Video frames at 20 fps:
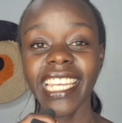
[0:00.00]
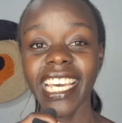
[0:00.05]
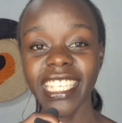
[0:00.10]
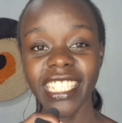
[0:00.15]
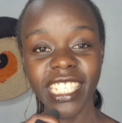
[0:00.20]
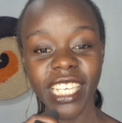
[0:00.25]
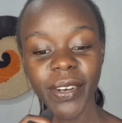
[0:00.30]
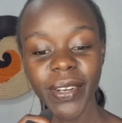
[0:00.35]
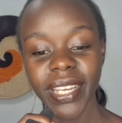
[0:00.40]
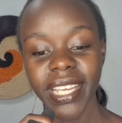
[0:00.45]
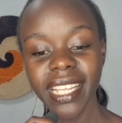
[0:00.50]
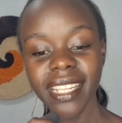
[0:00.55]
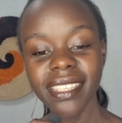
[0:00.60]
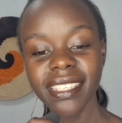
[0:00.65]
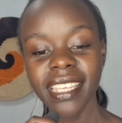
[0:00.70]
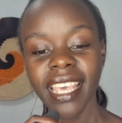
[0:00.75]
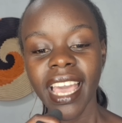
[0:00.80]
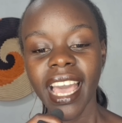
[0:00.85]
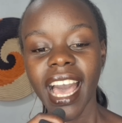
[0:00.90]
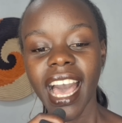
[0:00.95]

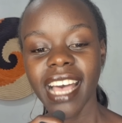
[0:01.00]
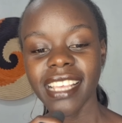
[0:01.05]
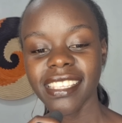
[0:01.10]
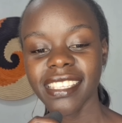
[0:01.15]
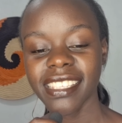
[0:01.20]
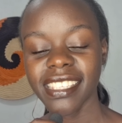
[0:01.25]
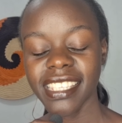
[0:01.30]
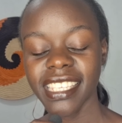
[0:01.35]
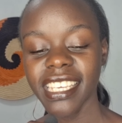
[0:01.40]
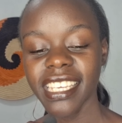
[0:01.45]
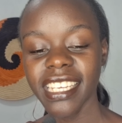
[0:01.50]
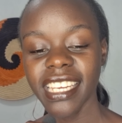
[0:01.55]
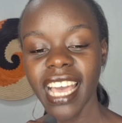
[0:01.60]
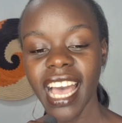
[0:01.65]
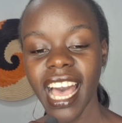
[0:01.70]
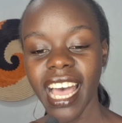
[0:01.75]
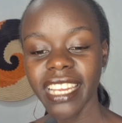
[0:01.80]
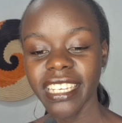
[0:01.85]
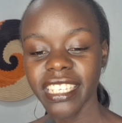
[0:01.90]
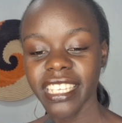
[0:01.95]
Nigerians are seen
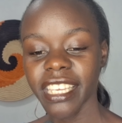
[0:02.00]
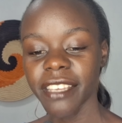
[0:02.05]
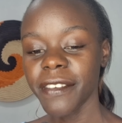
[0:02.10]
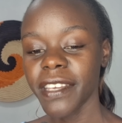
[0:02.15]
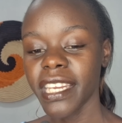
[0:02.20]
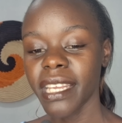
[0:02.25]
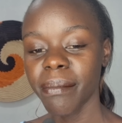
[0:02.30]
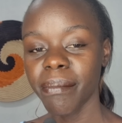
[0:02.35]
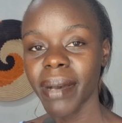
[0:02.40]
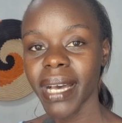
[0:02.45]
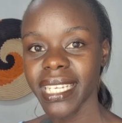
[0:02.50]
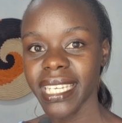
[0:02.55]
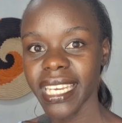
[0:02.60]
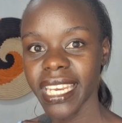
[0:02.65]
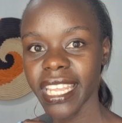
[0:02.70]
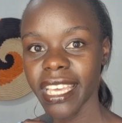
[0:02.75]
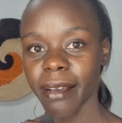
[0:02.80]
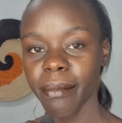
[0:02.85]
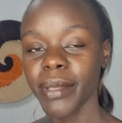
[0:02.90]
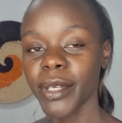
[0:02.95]
and given a bad
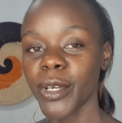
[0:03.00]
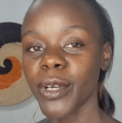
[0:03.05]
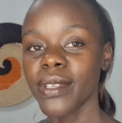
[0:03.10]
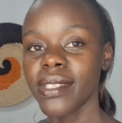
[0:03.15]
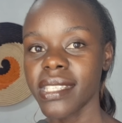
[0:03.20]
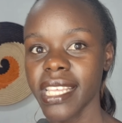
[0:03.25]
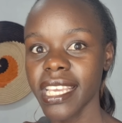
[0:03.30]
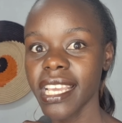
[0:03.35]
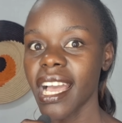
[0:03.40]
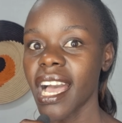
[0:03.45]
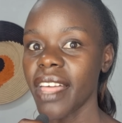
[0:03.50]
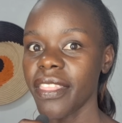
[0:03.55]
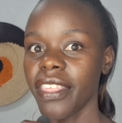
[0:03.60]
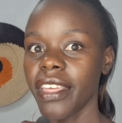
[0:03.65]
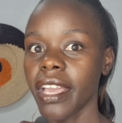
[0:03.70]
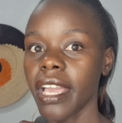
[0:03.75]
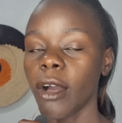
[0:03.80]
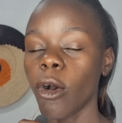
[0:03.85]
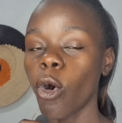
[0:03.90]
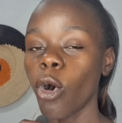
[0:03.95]
name because they are
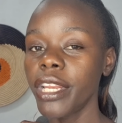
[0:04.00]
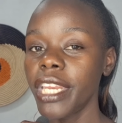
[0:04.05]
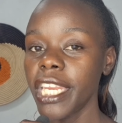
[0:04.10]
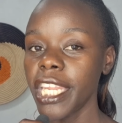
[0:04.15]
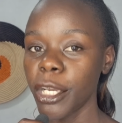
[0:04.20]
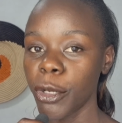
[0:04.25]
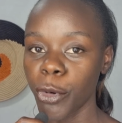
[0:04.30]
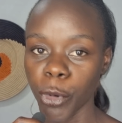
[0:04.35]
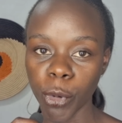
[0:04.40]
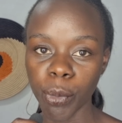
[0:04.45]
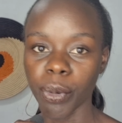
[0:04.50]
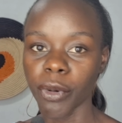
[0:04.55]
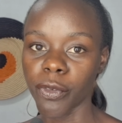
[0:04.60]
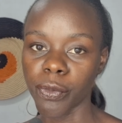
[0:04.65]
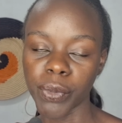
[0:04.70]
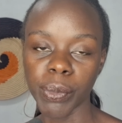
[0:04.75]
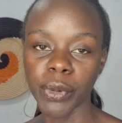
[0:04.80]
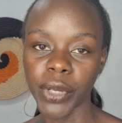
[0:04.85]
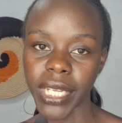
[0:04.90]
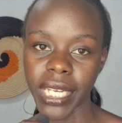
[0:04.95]
the only group
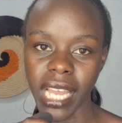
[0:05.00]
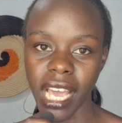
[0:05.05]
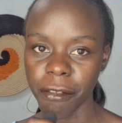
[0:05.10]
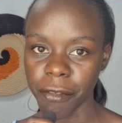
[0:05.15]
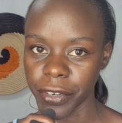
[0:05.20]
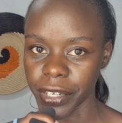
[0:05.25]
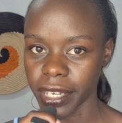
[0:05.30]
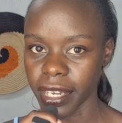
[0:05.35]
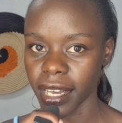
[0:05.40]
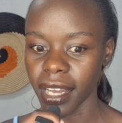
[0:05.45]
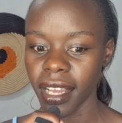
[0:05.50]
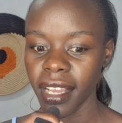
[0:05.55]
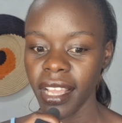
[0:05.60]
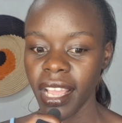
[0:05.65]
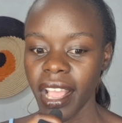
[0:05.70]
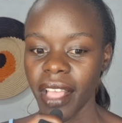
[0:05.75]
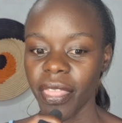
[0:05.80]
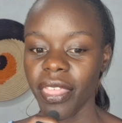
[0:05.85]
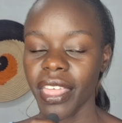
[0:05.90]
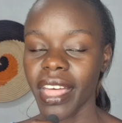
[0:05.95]
of people in Africa
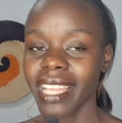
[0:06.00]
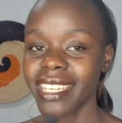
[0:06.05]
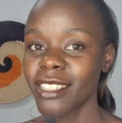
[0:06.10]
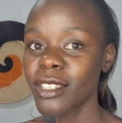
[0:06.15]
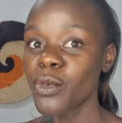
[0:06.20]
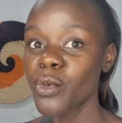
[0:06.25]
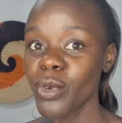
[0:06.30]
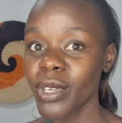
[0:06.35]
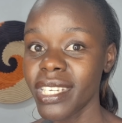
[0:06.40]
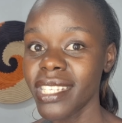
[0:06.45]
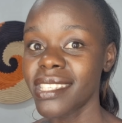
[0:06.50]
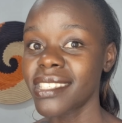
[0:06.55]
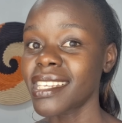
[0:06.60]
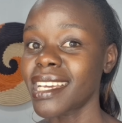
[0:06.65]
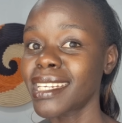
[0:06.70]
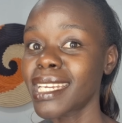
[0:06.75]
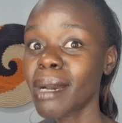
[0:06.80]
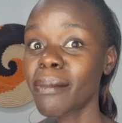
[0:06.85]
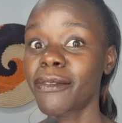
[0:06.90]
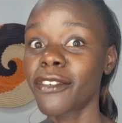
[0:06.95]
that really
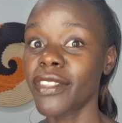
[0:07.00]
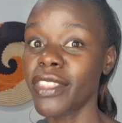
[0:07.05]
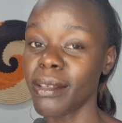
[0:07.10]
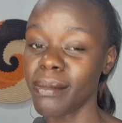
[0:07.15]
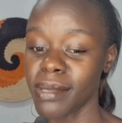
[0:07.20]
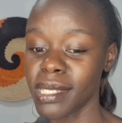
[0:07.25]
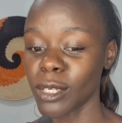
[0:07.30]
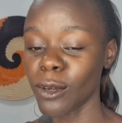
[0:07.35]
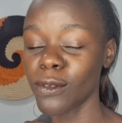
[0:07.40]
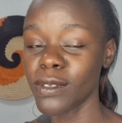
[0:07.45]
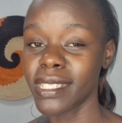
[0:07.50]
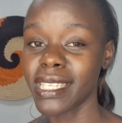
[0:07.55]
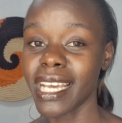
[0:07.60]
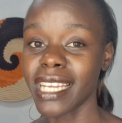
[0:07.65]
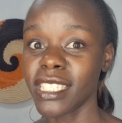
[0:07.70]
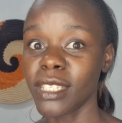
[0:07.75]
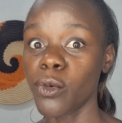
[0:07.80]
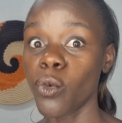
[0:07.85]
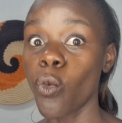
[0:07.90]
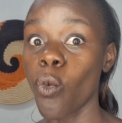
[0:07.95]
stand up for themselves,
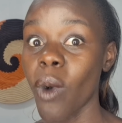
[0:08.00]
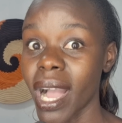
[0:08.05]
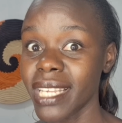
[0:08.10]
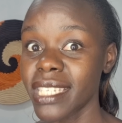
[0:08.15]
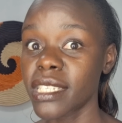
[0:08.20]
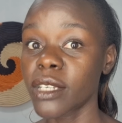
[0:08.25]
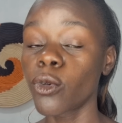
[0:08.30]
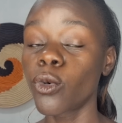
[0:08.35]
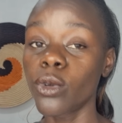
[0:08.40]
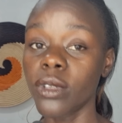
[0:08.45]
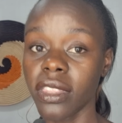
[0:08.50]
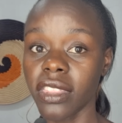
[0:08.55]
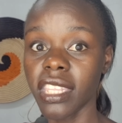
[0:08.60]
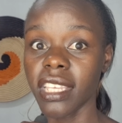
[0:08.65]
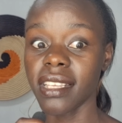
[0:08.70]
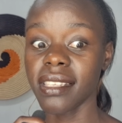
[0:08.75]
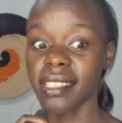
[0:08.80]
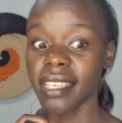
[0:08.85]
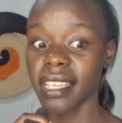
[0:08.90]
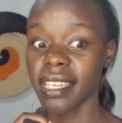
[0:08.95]
that want good
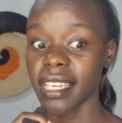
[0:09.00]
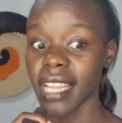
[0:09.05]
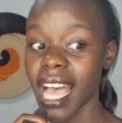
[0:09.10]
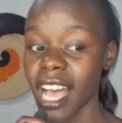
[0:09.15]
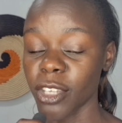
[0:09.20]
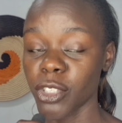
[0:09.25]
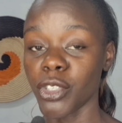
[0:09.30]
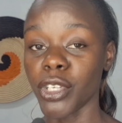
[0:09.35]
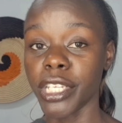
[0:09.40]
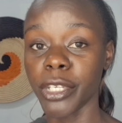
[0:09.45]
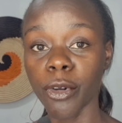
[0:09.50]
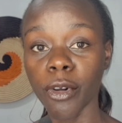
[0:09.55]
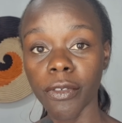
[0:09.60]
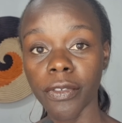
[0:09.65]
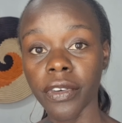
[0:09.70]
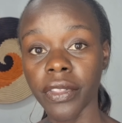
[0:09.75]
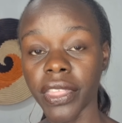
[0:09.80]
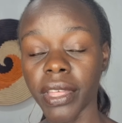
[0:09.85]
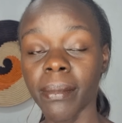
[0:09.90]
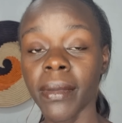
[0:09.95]
things and actually go
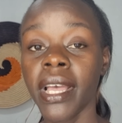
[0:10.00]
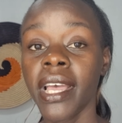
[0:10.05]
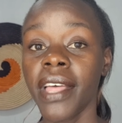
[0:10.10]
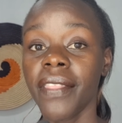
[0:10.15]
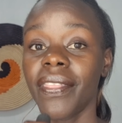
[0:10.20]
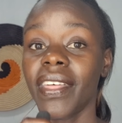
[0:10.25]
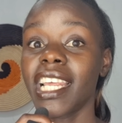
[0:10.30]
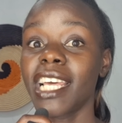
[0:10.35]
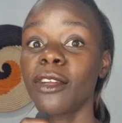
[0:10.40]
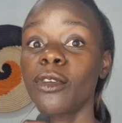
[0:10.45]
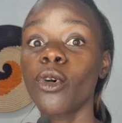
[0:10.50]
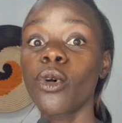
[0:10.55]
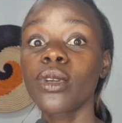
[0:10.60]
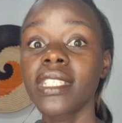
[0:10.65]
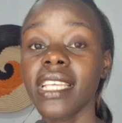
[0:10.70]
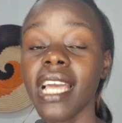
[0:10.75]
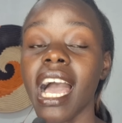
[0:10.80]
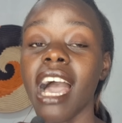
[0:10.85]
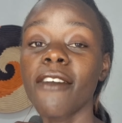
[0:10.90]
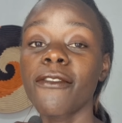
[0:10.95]
for them, that are
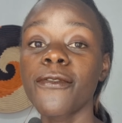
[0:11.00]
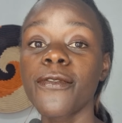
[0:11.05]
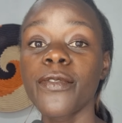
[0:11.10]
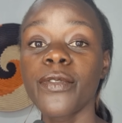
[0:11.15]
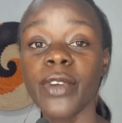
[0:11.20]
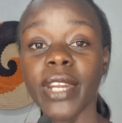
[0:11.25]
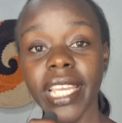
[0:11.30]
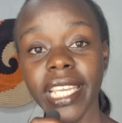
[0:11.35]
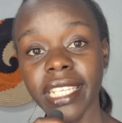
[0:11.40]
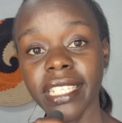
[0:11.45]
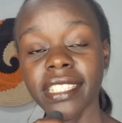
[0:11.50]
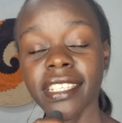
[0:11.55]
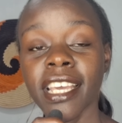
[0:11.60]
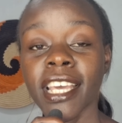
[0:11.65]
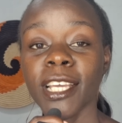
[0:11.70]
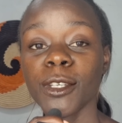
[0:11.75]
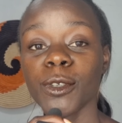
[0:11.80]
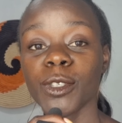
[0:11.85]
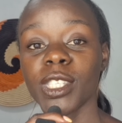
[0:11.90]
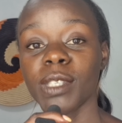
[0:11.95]
not afraid
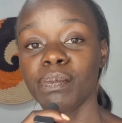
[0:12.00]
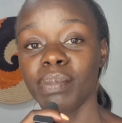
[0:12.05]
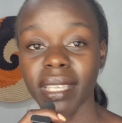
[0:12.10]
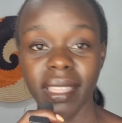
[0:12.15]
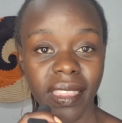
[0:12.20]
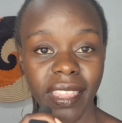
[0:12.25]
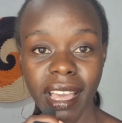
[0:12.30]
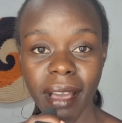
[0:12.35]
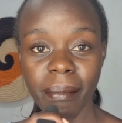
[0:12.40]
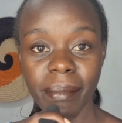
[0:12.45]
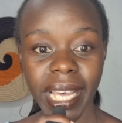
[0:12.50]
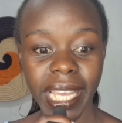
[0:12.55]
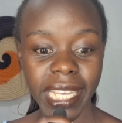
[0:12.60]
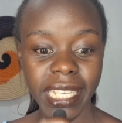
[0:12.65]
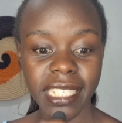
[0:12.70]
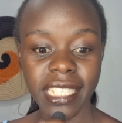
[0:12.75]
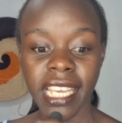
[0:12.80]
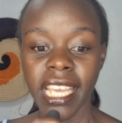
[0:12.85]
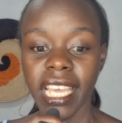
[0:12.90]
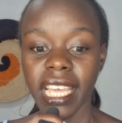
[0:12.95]
to speak their
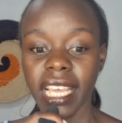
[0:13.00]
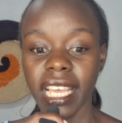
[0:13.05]
mind.